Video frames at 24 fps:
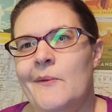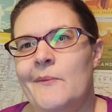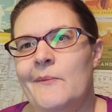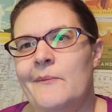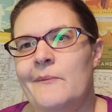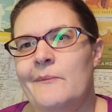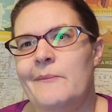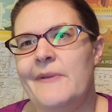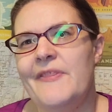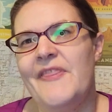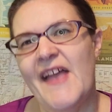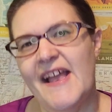
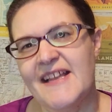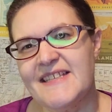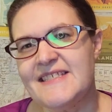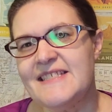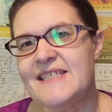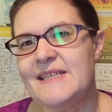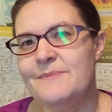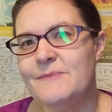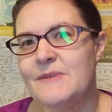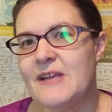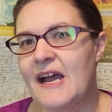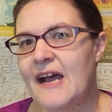But that
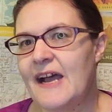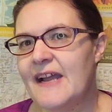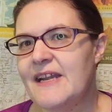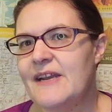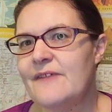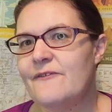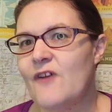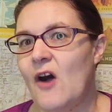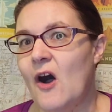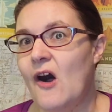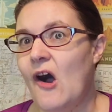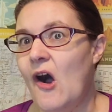seemed kind of
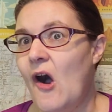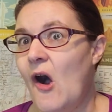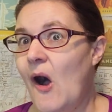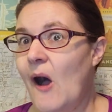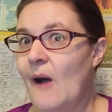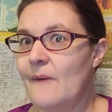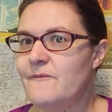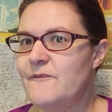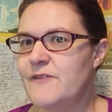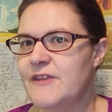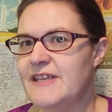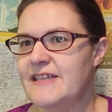
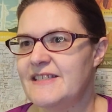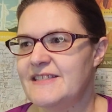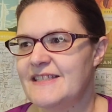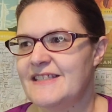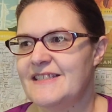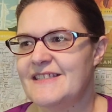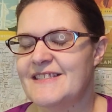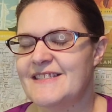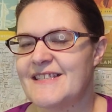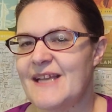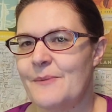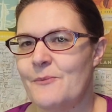obvious in
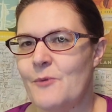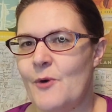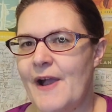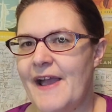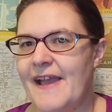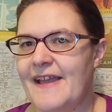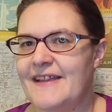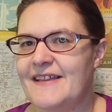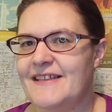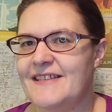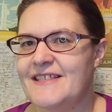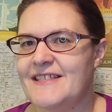some
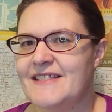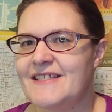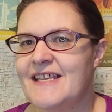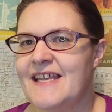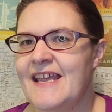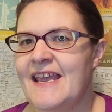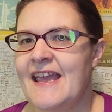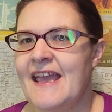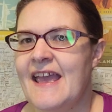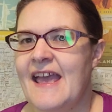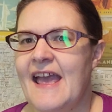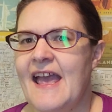ways,
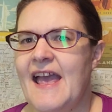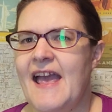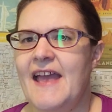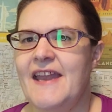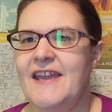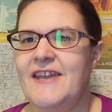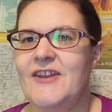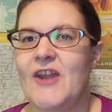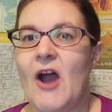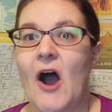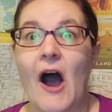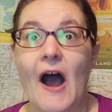
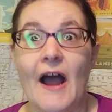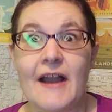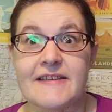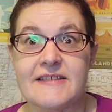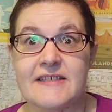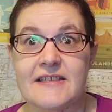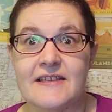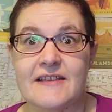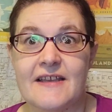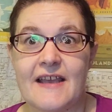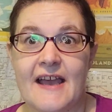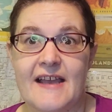and not
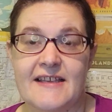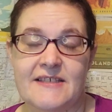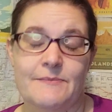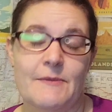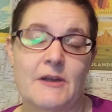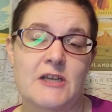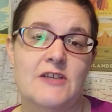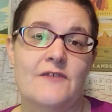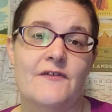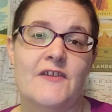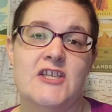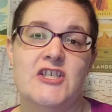as
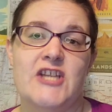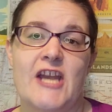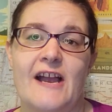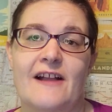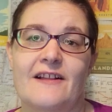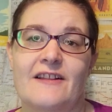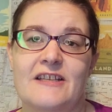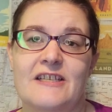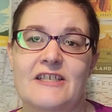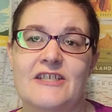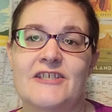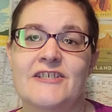much of a
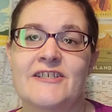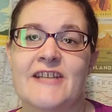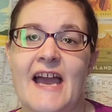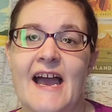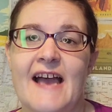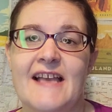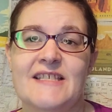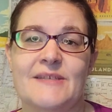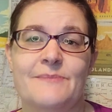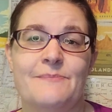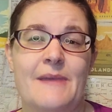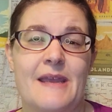challenge
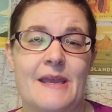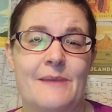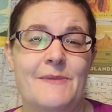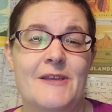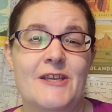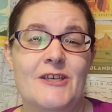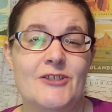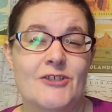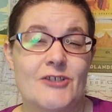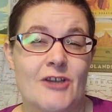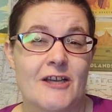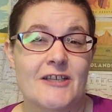as maybe
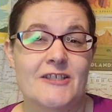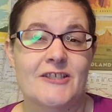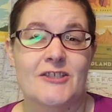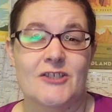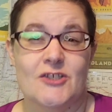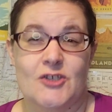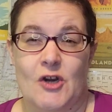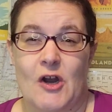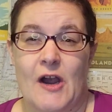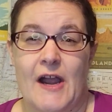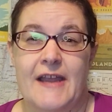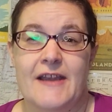just
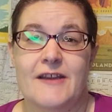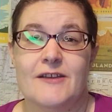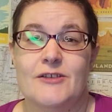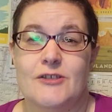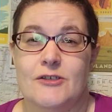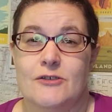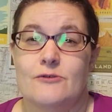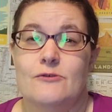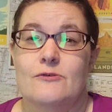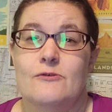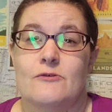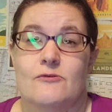trying
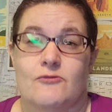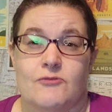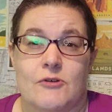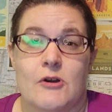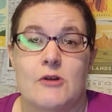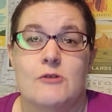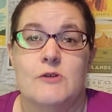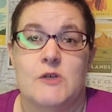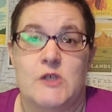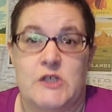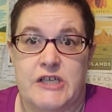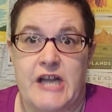to
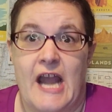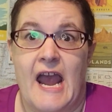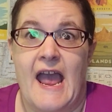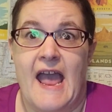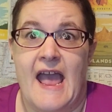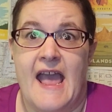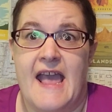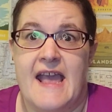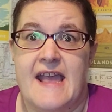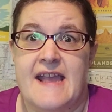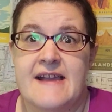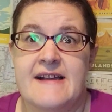
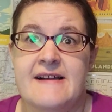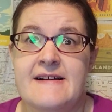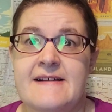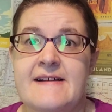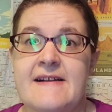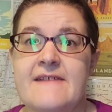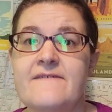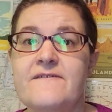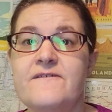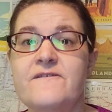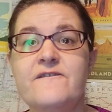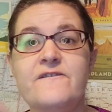crochet
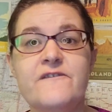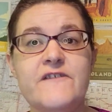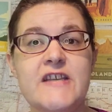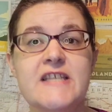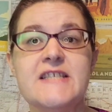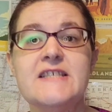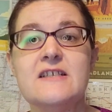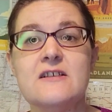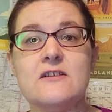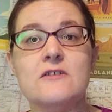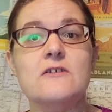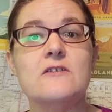
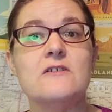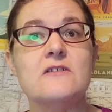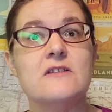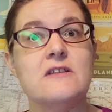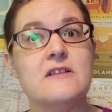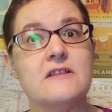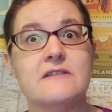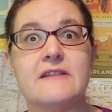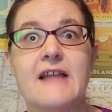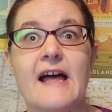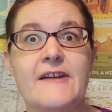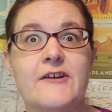physical
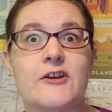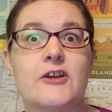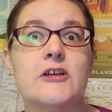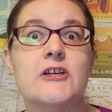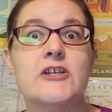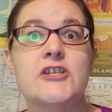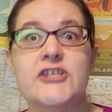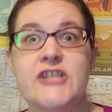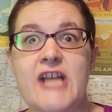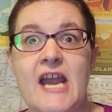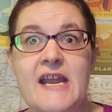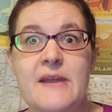letter
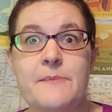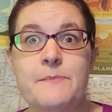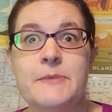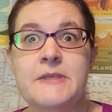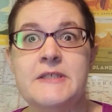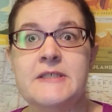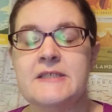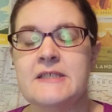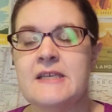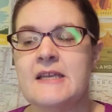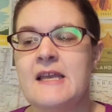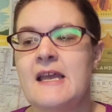
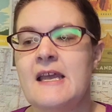shapes,